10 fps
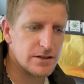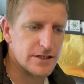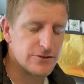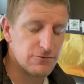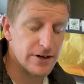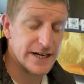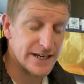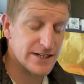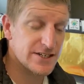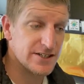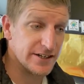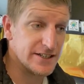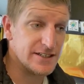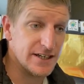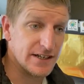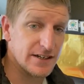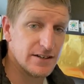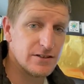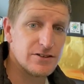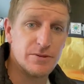It's really exciting
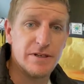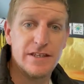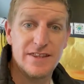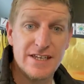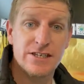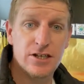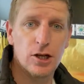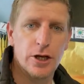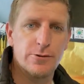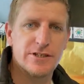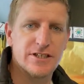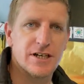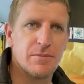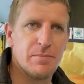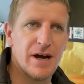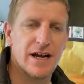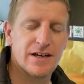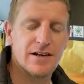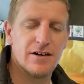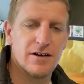to be this close to coming
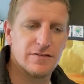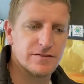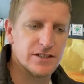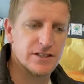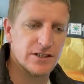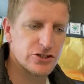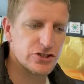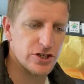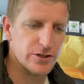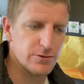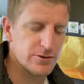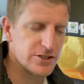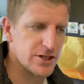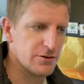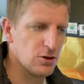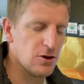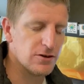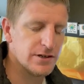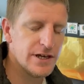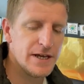back after so
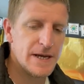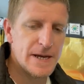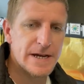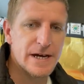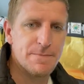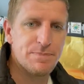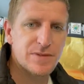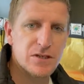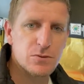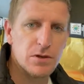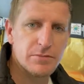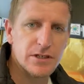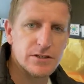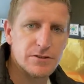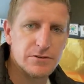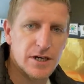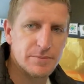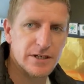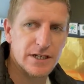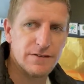long. So what I'm going to do,
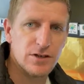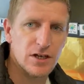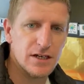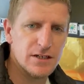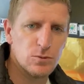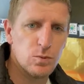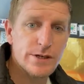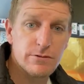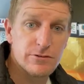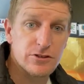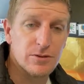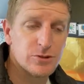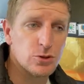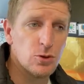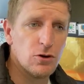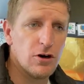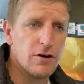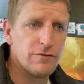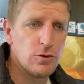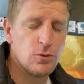I'm going to give you a little whistle-stop tour
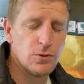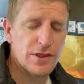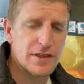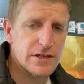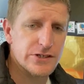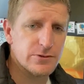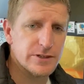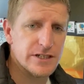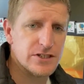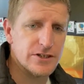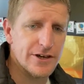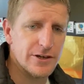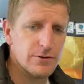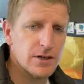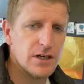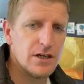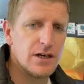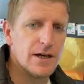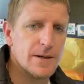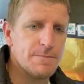of all the things you'll need to know
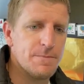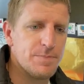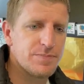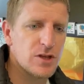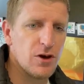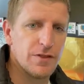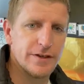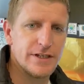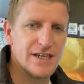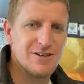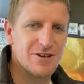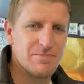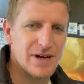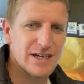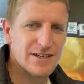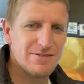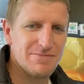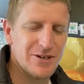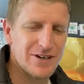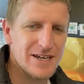on the day you come back,
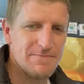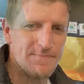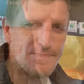okay?